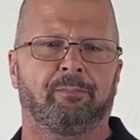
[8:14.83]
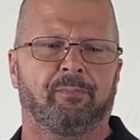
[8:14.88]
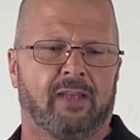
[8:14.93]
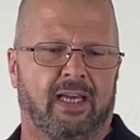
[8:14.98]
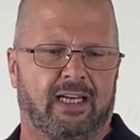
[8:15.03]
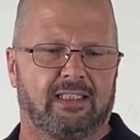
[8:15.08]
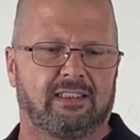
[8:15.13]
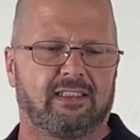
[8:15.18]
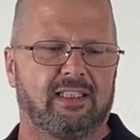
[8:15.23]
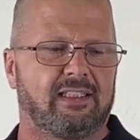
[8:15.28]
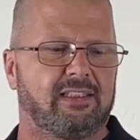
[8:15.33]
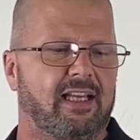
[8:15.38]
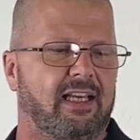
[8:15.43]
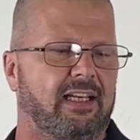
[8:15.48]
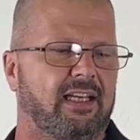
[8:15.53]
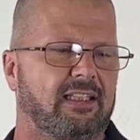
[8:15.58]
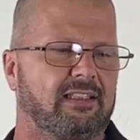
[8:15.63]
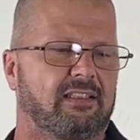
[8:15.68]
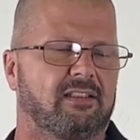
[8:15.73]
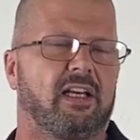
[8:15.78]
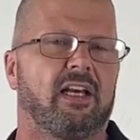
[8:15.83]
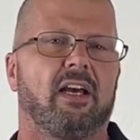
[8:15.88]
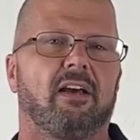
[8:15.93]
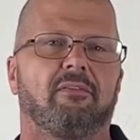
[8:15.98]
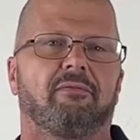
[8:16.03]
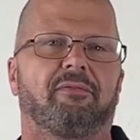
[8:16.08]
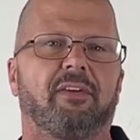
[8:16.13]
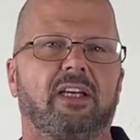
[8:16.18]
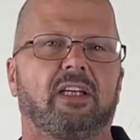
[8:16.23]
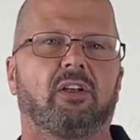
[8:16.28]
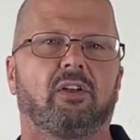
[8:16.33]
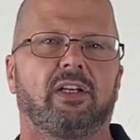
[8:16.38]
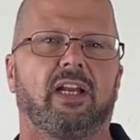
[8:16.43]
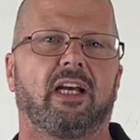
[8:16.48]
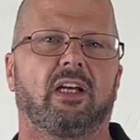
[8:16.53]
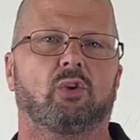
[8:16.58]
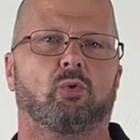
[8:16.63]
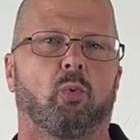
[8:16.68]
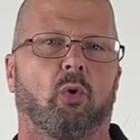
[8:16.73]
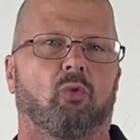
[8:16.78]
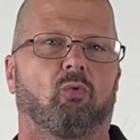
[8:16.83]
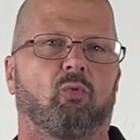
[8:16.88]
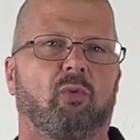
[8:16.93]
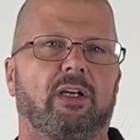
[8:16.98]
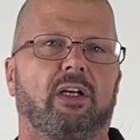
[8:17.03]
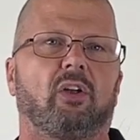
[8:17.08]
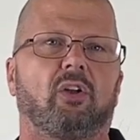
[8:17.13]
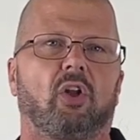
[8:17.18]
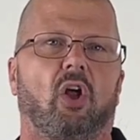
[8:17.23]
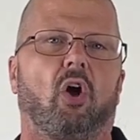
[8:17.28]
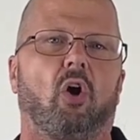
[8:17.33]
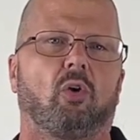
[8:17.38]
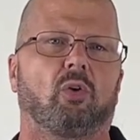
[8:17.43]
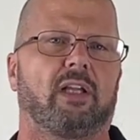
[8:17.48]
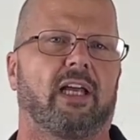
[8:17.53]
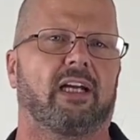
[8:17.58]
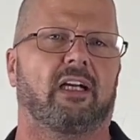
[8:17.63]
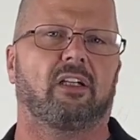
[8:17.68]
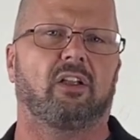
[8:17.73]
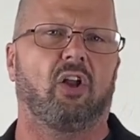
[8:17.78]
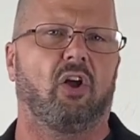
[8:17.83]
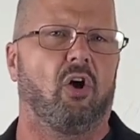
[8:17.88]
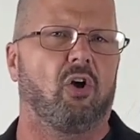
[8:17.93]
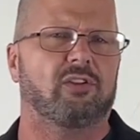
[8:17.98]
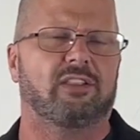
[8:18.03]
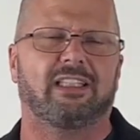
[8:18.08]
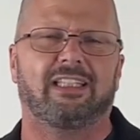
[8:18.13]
And it says that his fingernails were real long like claws,